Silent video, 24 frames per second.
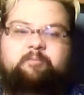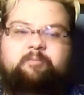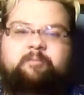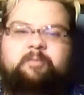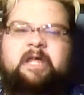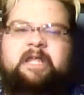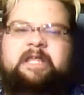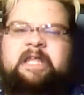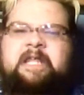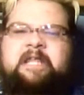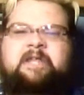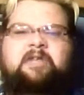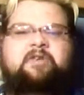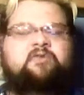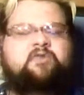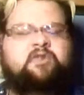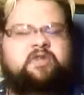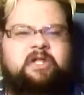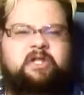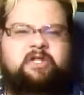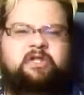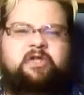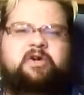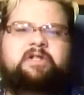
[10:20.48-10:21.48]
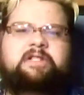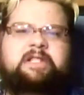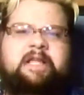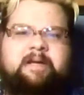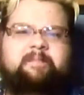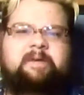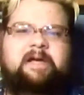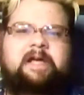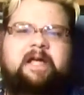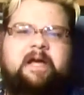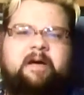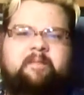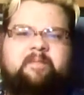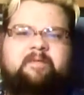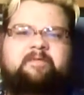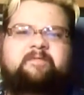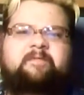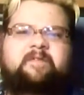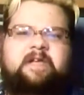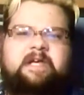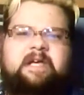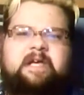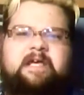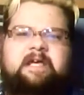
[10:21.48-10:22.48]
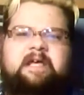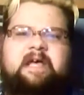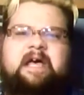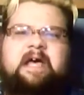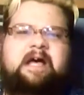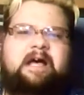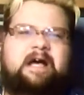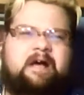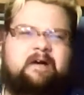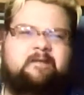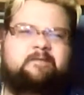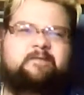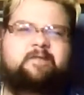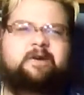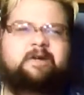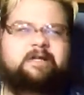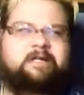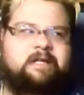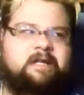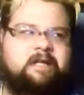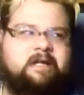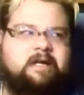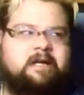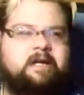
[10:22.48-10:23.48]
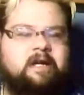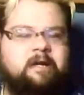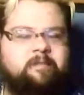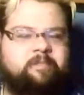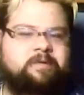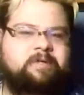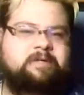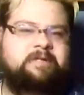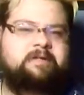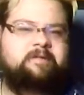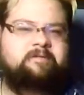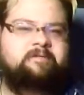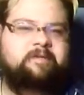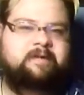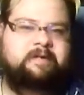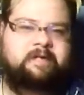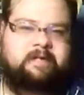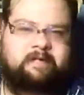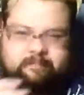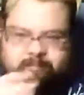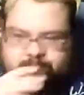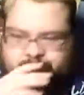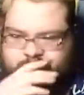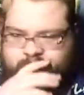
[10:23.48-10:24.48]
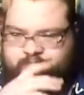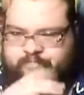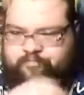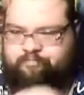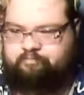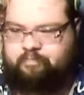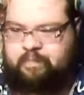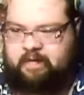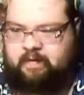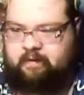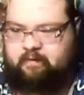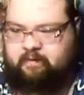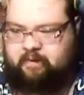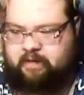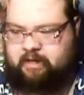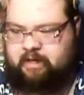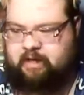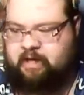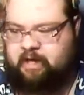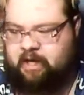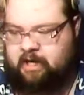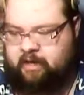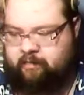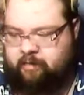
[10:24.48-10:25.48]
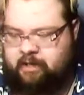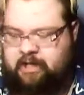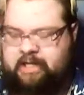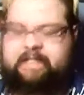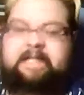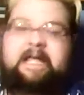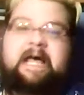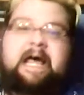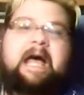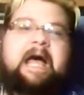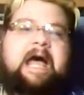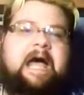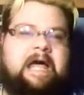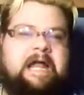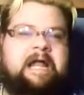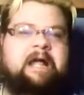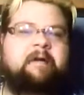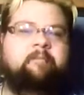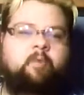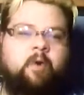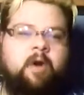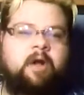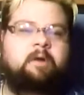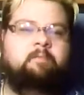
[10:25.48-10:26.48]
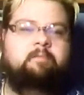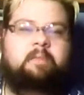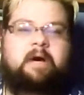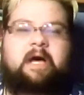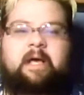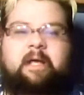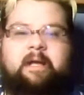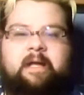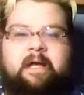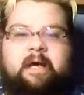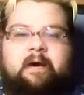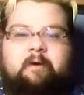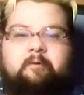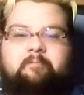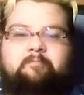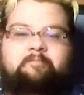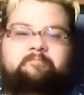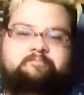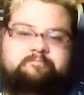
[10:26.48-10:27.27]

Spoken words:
It didn't usually look like my cup of tea. I've looked at a couple of pirated copies, and I want to buy it now.